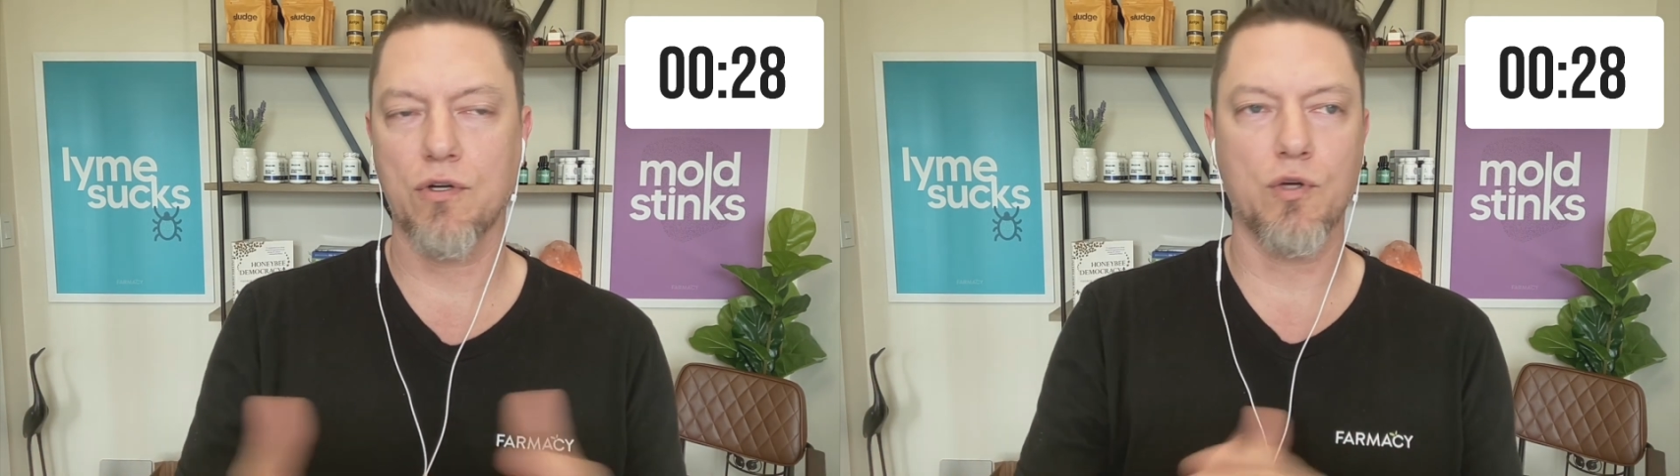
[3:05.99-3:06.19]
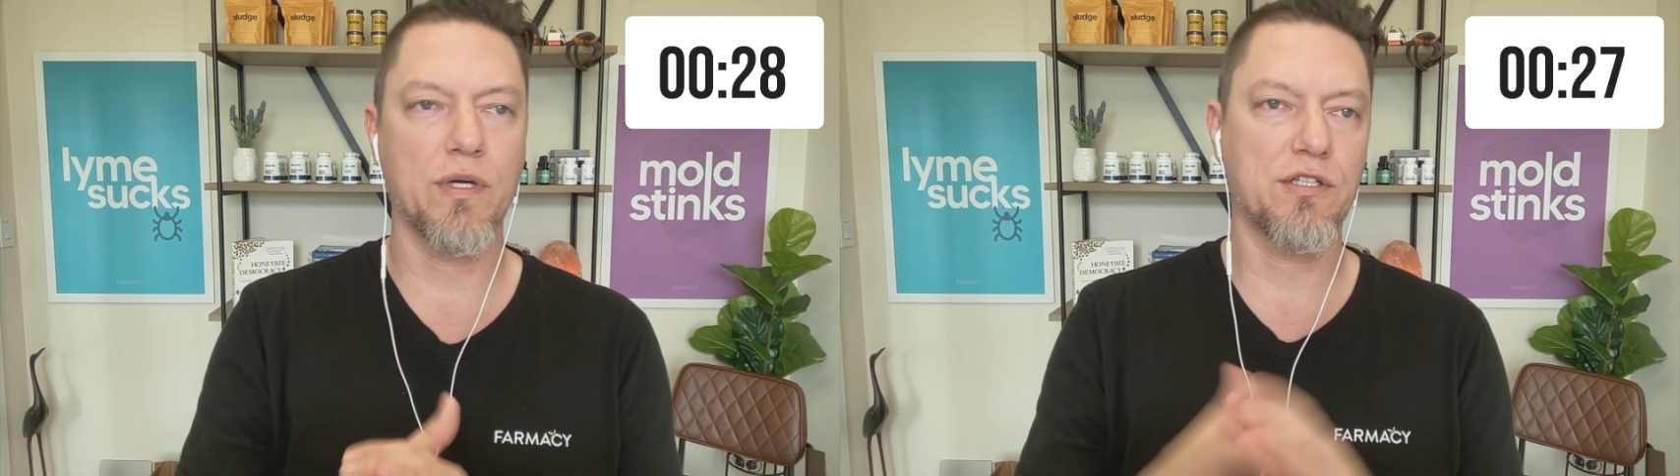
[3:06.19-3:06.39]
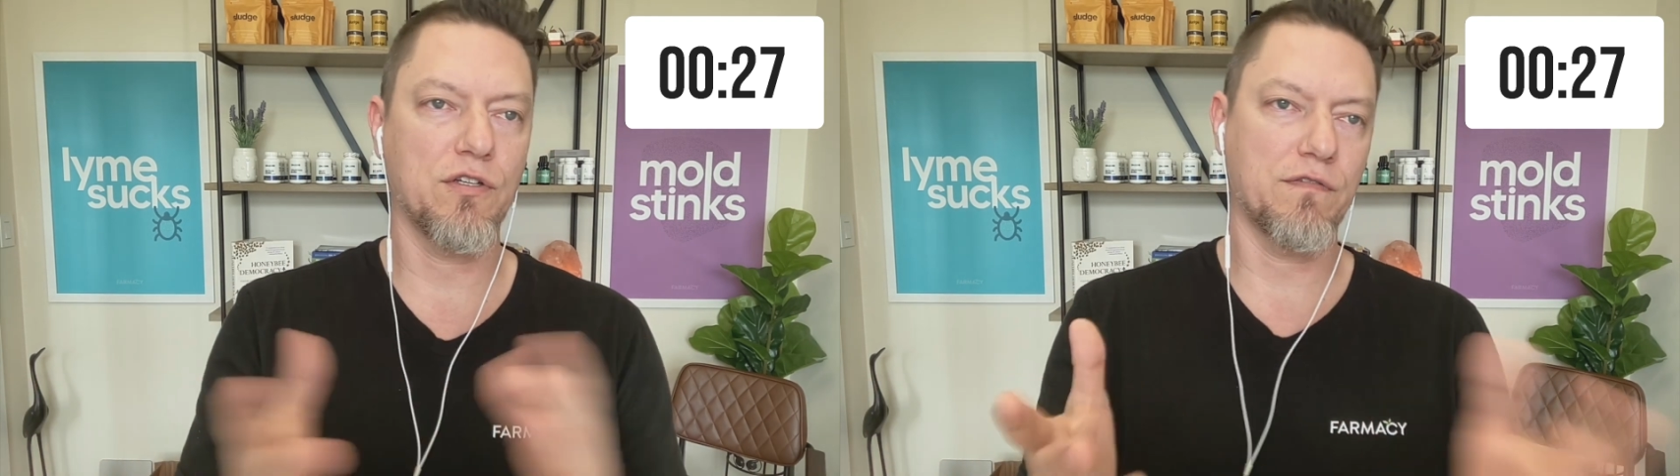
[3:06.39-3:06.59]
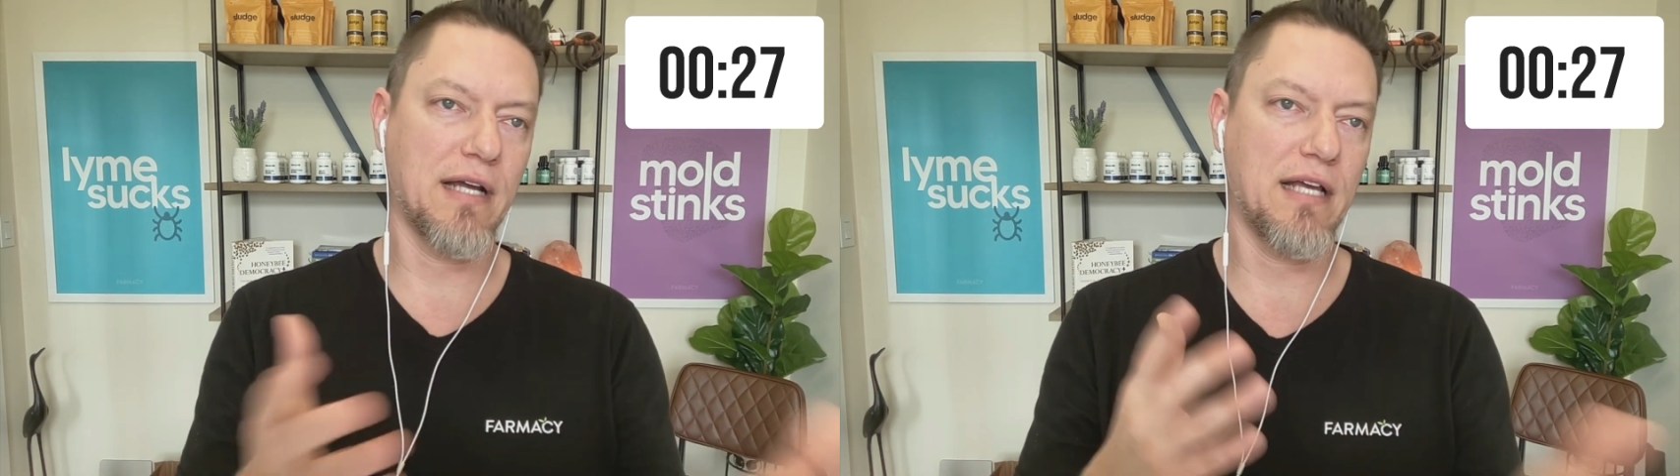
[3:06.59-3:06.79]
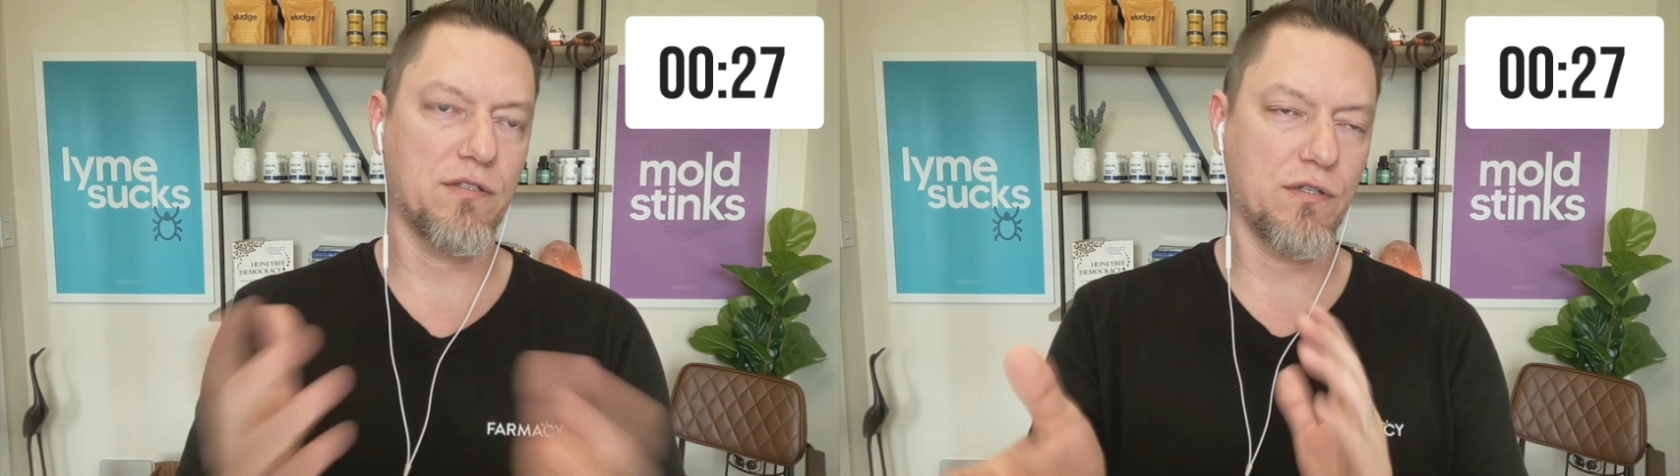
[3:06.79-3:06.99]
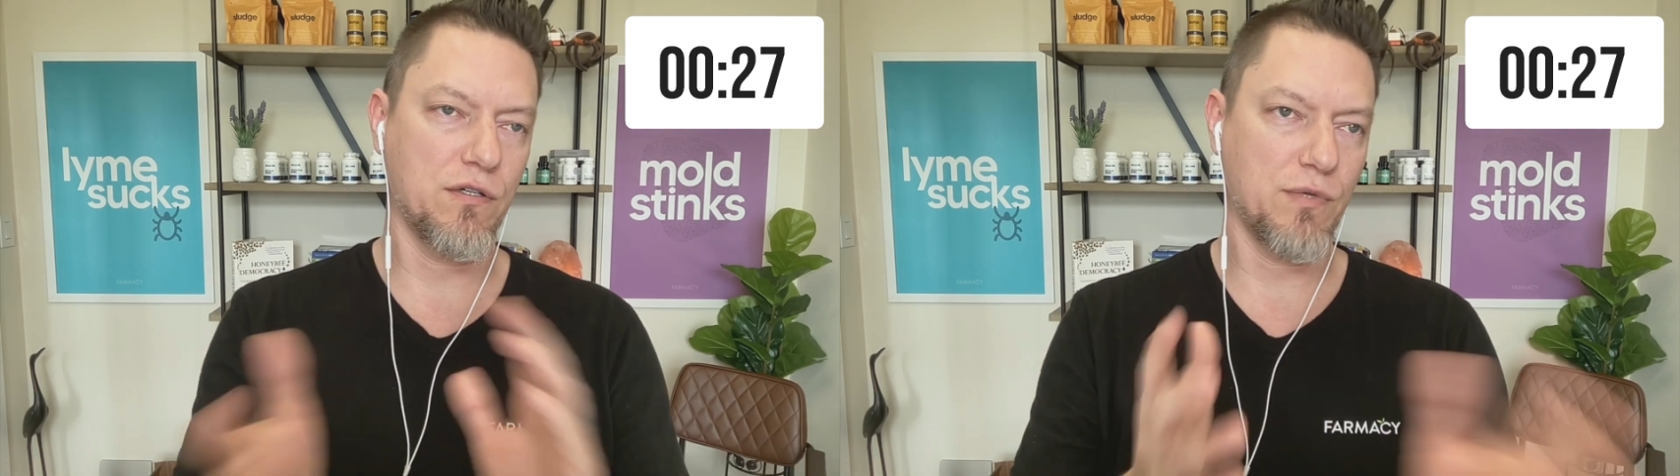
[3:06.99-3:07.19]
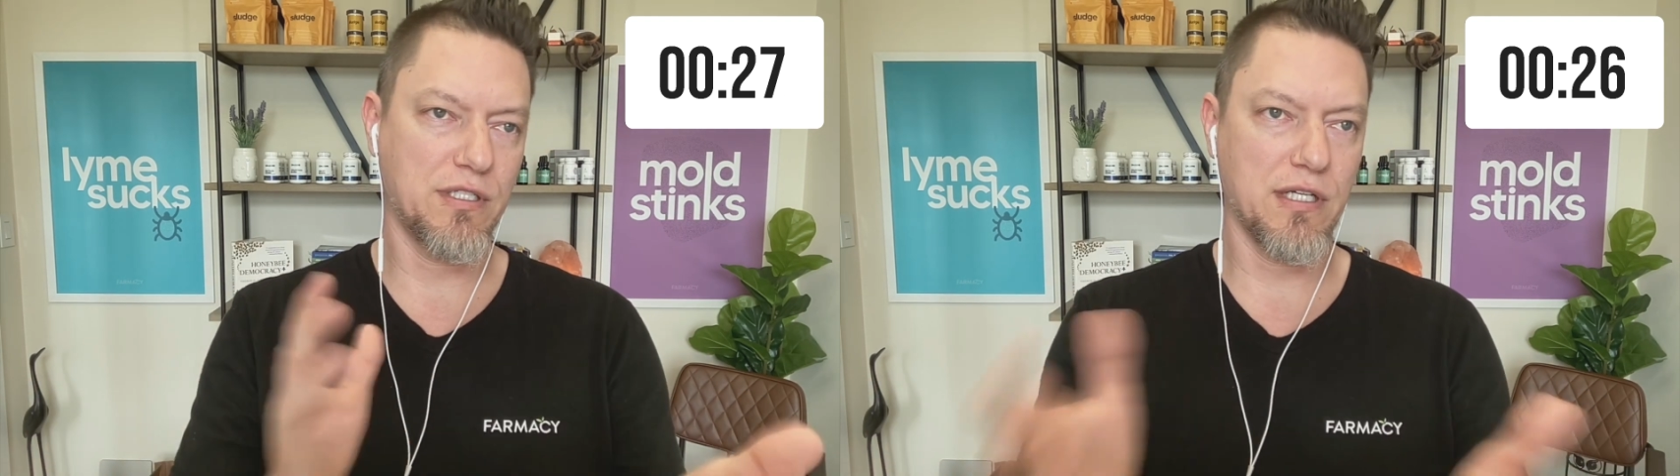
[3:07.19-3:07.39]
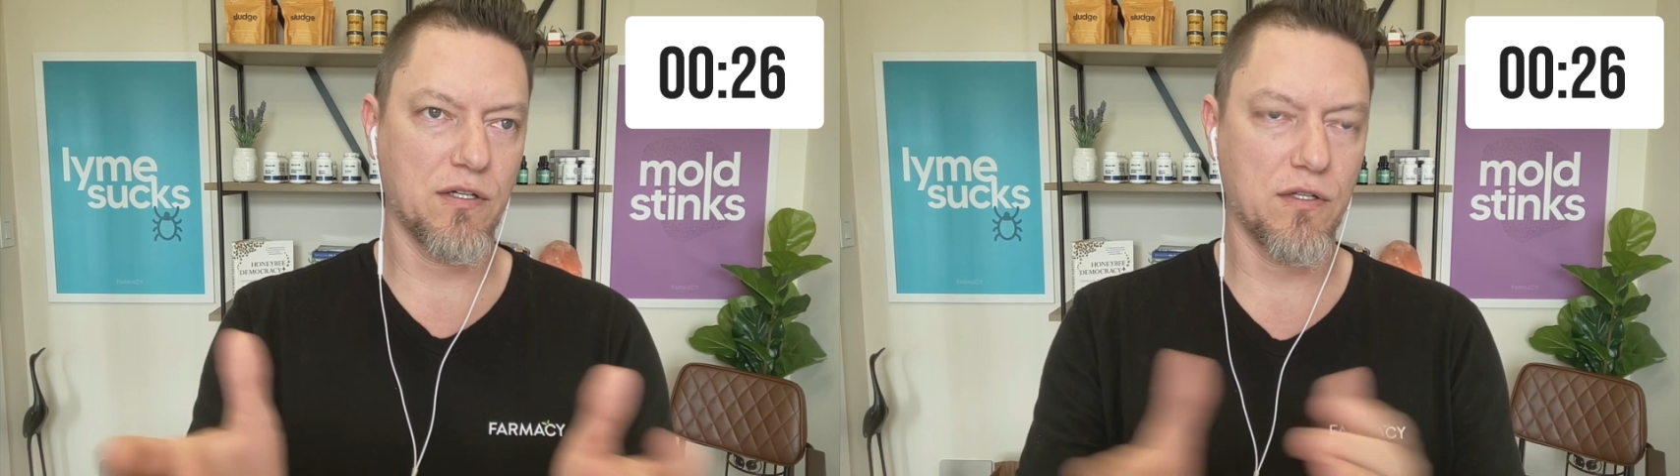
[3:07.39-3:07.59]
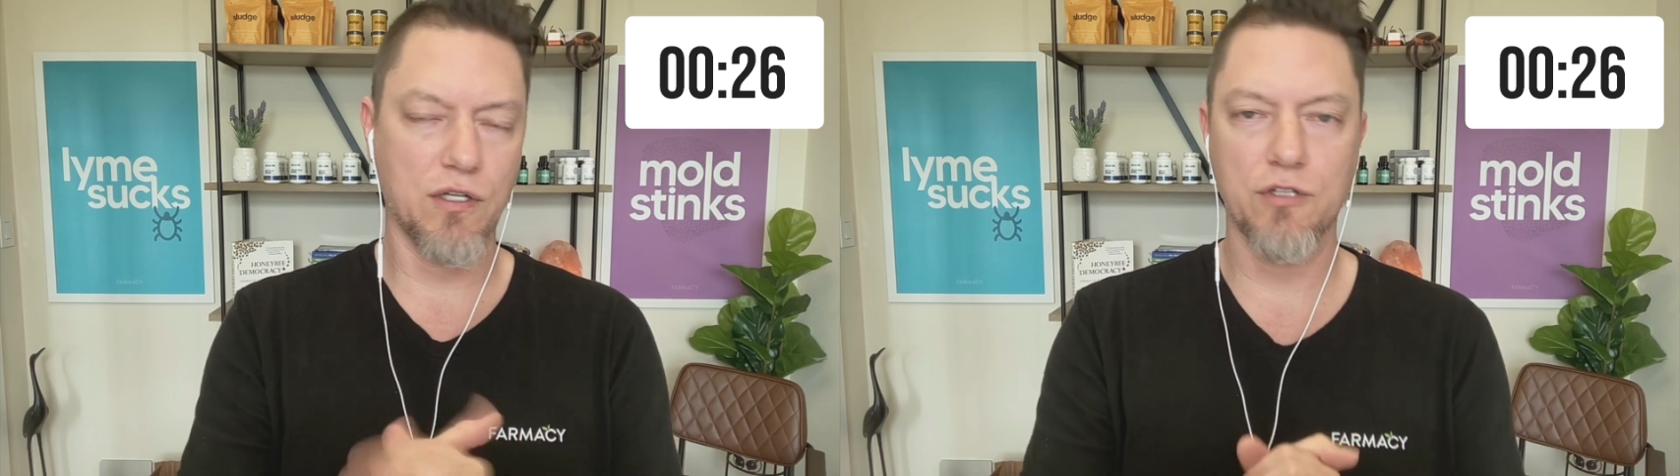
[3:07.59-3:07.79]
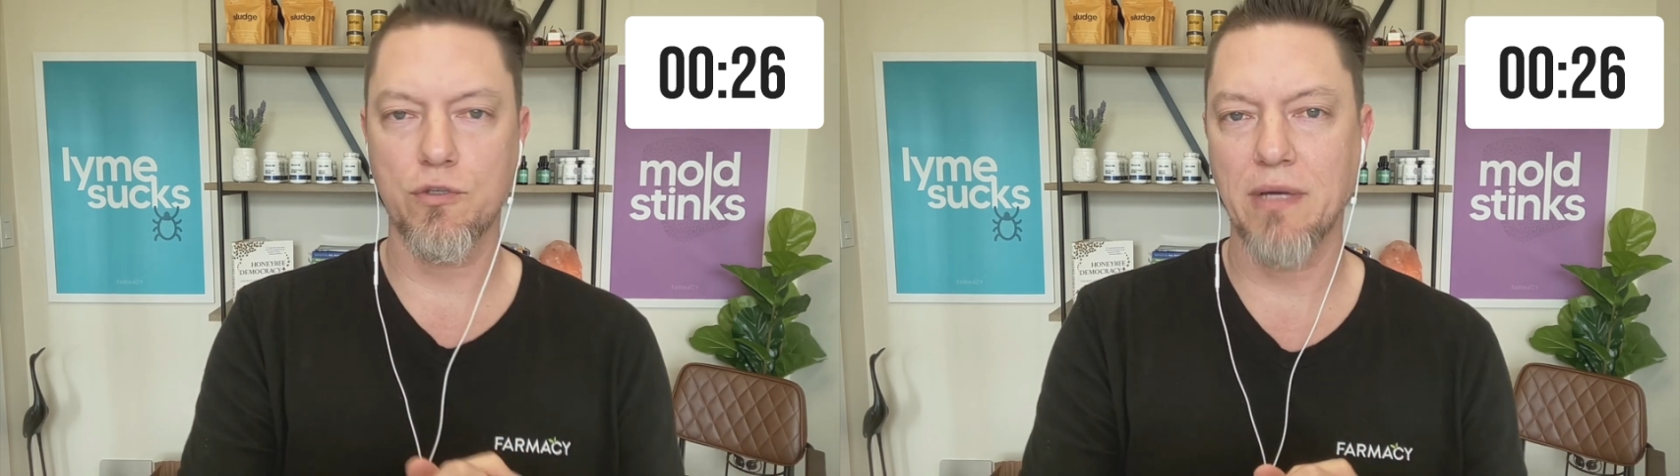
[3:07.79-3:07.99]
or Quicksilver has their what's it called
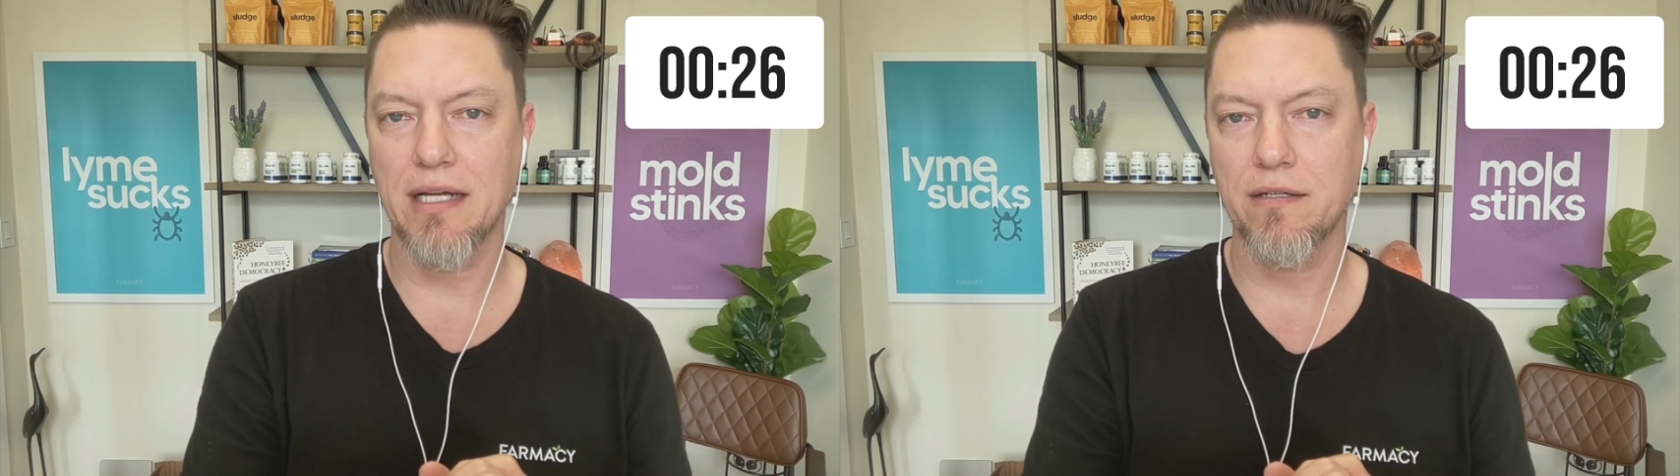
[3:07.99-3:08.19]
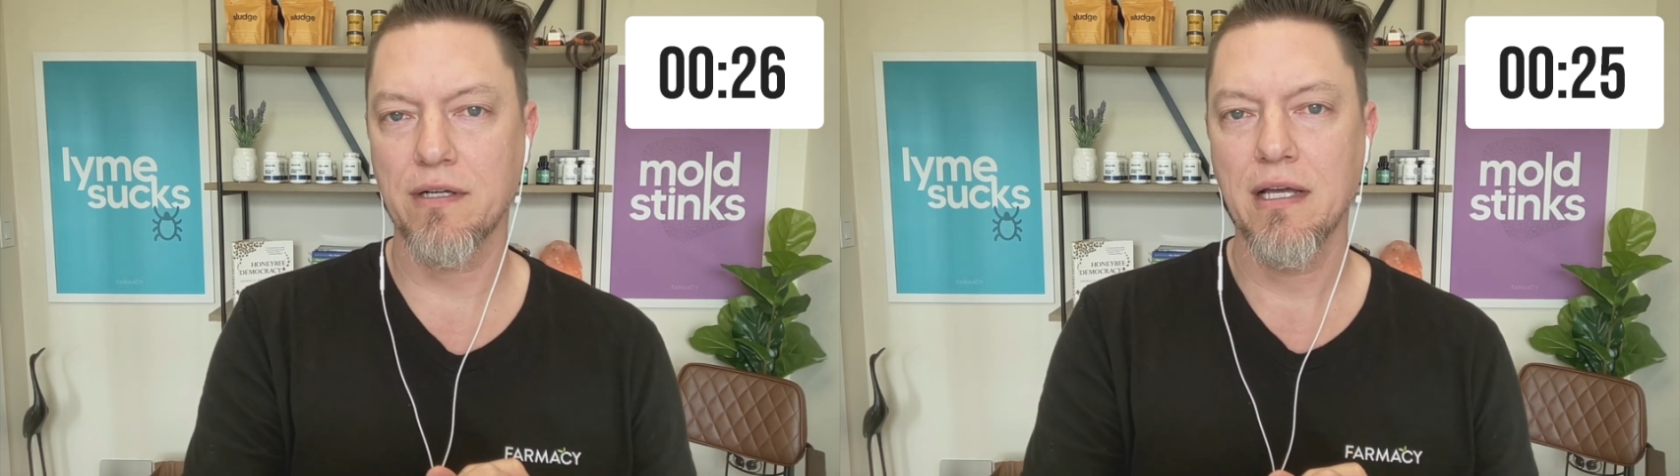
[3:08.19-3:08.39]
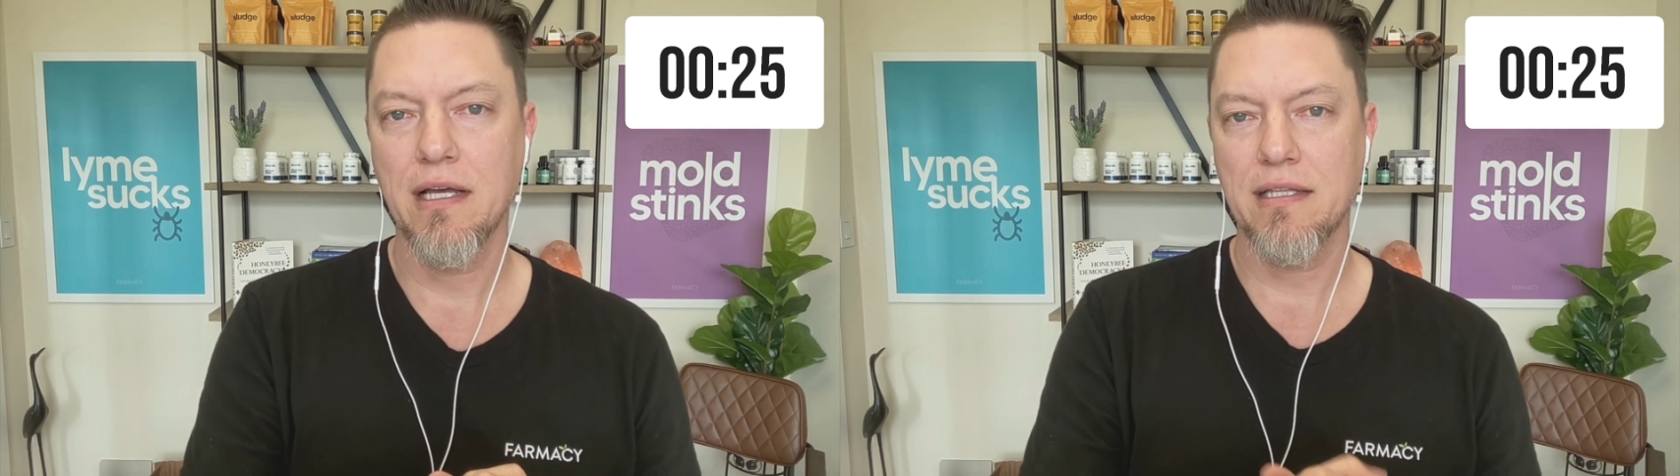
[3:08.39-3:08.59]
Ultra Binder,